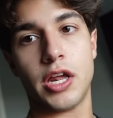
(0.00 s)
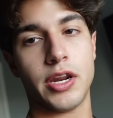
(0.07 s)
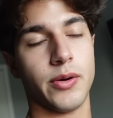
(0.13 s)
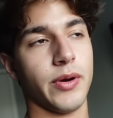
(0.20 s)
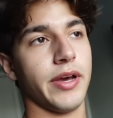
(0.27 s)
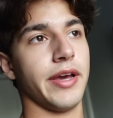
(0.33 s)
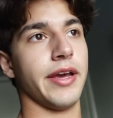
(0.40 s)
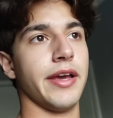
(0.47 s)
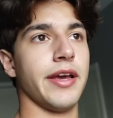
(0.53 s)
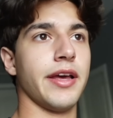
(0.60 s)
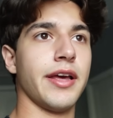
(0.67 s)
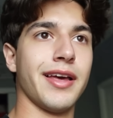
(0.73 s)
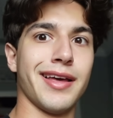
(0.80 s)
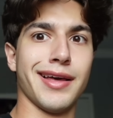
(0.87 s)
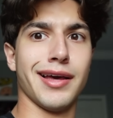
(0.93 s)

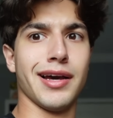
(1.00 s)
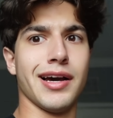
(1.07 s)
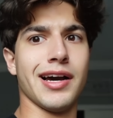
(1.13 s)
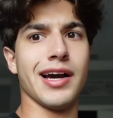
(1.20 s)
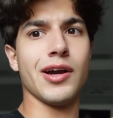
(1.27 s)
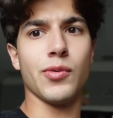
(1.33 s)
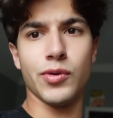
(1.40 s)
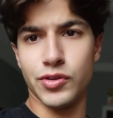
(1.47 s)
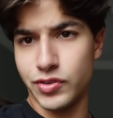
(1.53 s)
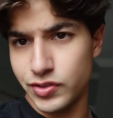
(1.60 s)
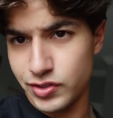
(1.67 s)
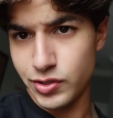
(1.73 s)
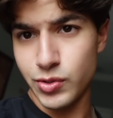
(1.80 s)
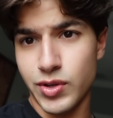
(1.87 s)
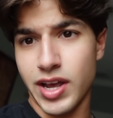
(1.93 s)
Anyway, I will
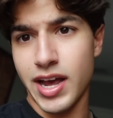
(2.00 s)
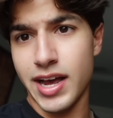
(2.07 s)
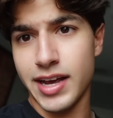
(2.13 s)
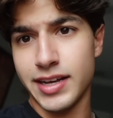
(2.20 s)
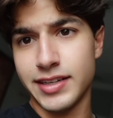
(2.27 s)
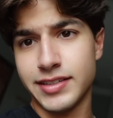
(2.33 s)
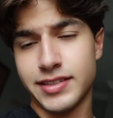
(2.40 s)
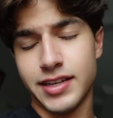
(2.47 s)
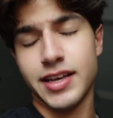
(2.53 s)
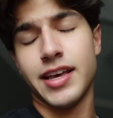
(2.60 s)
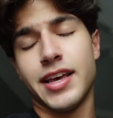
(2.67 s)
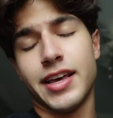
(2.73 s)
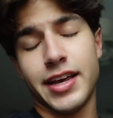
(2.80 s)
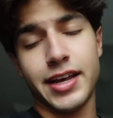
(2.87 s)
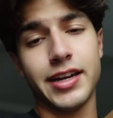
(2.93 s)
see you guys
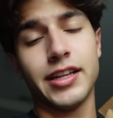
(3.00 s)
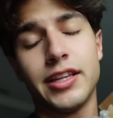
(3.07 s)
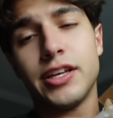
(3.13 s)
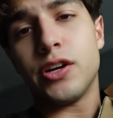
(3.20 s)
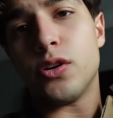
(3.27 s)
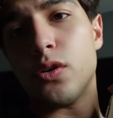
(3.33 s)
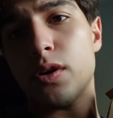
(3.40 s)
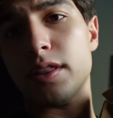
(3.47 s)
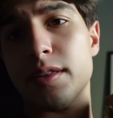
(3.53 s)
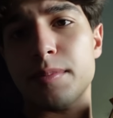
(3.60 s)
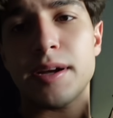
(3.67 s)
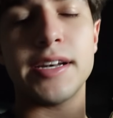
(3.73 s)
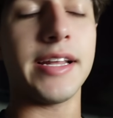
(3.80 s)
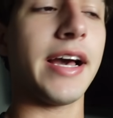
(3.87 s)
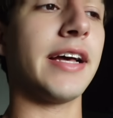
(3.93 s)
in a little. I think
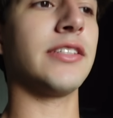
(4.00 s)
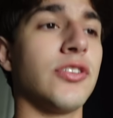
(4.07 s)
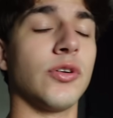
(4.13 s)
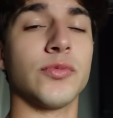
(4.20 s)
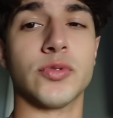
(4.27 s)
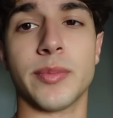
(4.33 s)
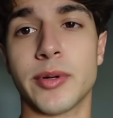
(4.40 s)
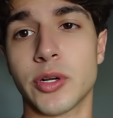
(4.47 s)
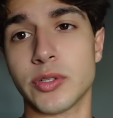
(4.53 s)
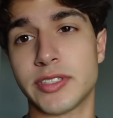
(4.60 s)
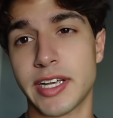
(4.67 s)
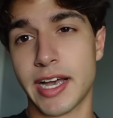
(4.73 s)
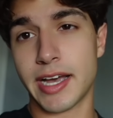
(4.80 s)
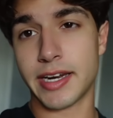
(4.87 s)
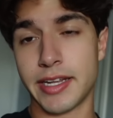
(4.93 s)
my dad's home, so I'm gonna go say
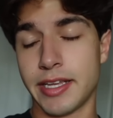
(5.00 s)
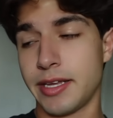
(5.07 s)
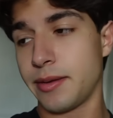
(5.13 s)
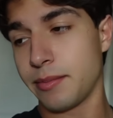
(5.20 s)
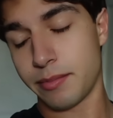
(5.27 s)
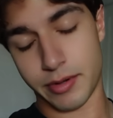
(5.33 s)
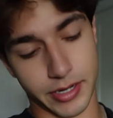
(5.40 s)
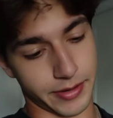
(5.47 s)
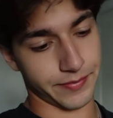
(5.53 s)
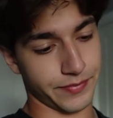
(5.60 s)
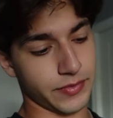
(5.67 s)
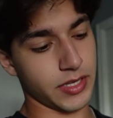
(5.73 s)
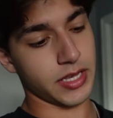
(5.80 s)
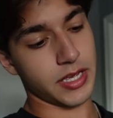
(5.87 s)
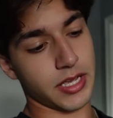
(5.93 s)
hi to him. But
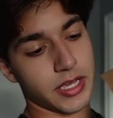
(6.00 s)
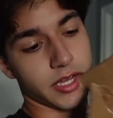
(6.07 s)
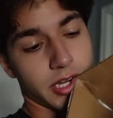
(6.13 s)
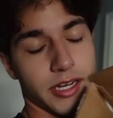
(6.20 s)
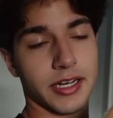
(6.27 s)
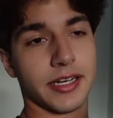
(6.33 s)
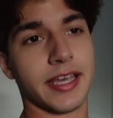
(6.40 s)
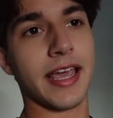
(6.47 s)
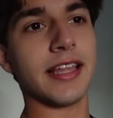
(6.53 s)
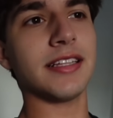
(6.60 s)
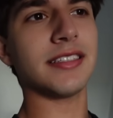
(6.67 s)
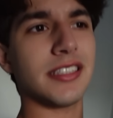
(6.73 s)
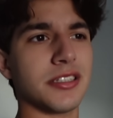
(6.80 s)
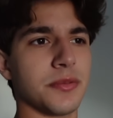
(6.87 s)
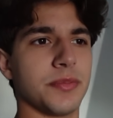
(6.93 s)

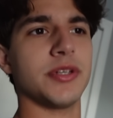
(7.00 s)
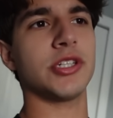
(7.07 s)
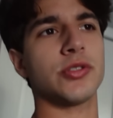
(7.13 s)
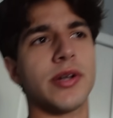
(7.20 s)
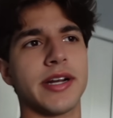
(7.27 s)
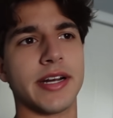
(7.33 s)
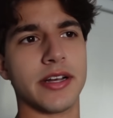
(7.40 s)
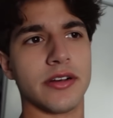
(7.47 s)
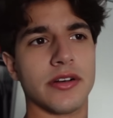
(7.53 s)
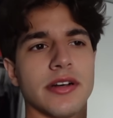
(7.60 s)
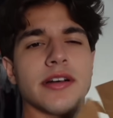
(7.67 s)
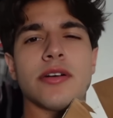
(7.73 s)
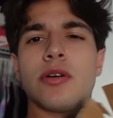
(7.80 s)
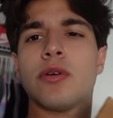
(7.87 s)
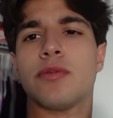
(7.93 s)
Kaylee's at the beach right now.
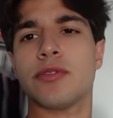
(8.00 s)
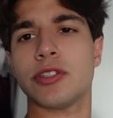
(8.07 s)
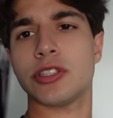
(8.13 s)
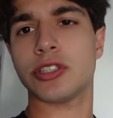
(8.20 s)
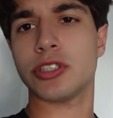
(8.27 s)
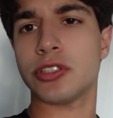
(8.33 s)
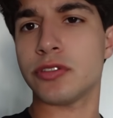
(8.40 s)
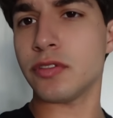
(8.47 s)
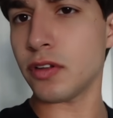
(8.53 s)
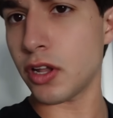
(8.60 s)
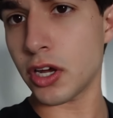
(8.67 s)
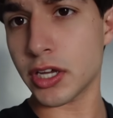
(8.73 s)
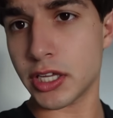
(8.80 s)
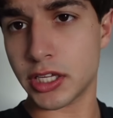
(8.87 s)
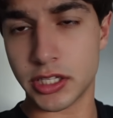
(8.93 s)
Hopefully she's
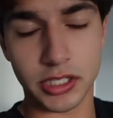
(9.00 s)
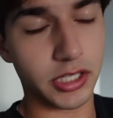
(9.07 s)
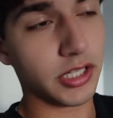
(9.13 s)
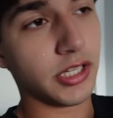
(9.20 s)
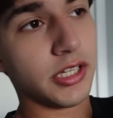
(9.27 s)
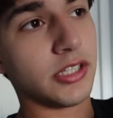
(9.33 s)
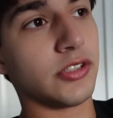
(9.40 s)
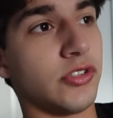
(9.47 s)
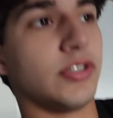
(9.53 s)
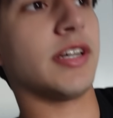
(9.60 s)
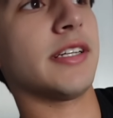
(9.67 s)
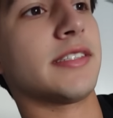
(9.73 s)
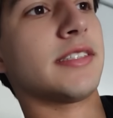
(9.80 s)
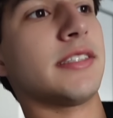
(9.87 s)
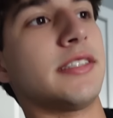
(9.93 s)
vlogging so you
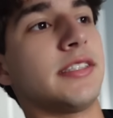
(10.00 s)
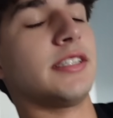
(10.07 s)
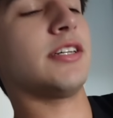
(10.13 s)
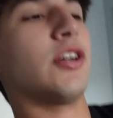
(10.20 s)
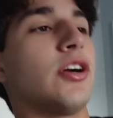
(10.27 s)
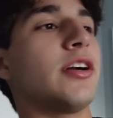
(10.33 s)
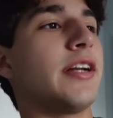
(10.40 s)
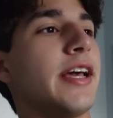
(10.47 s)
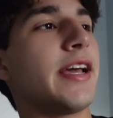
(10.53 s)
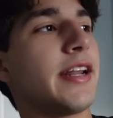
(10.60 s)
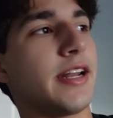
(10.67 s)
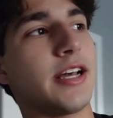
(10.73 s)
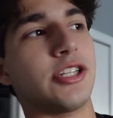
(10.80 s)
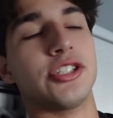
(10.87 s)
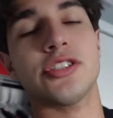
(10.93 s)
guys can see her day and
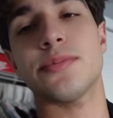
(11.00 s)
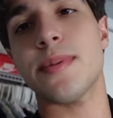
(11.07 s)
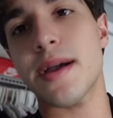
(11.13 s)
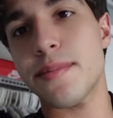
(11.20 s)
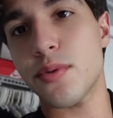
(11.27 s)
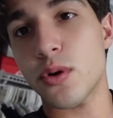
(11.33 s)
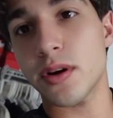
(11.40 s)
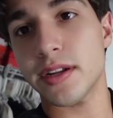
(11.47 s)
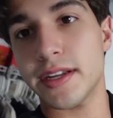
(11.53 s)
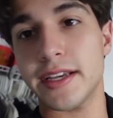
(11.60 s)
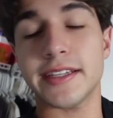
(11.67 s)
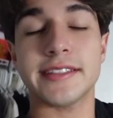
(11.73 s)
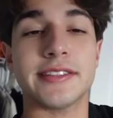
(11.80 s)
not just my boring day.